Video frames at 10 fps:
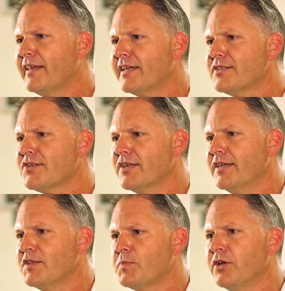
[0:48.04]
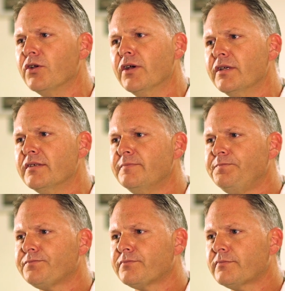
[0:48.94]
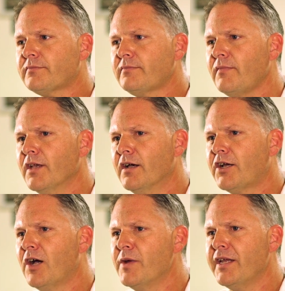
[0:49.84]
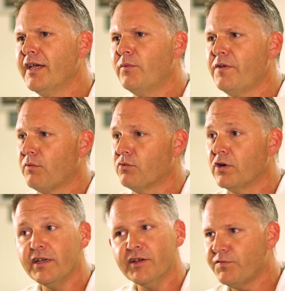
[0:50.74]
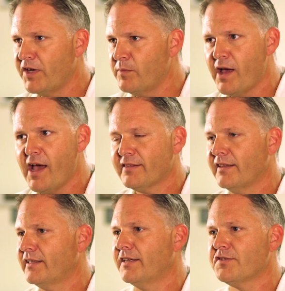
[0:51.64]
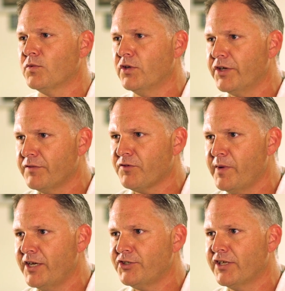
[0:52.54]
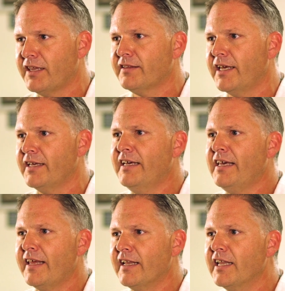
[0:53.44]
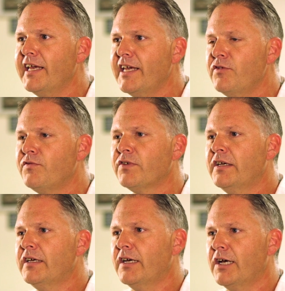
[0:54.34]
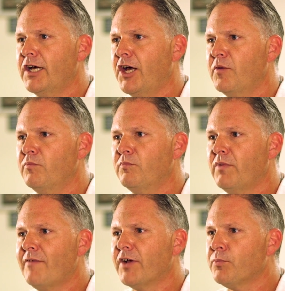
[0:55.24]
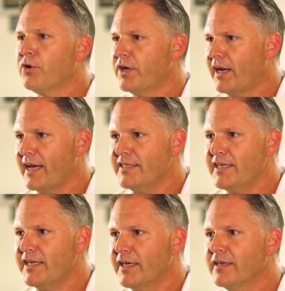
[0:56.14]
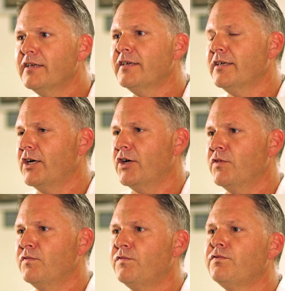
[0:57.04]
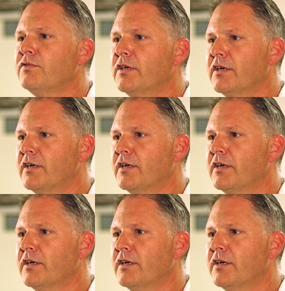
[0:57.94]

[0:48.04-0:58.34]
think it's been good coming in, and we've had really good feedback. I think they get some really good information. I think they leave having a pretty good idea of you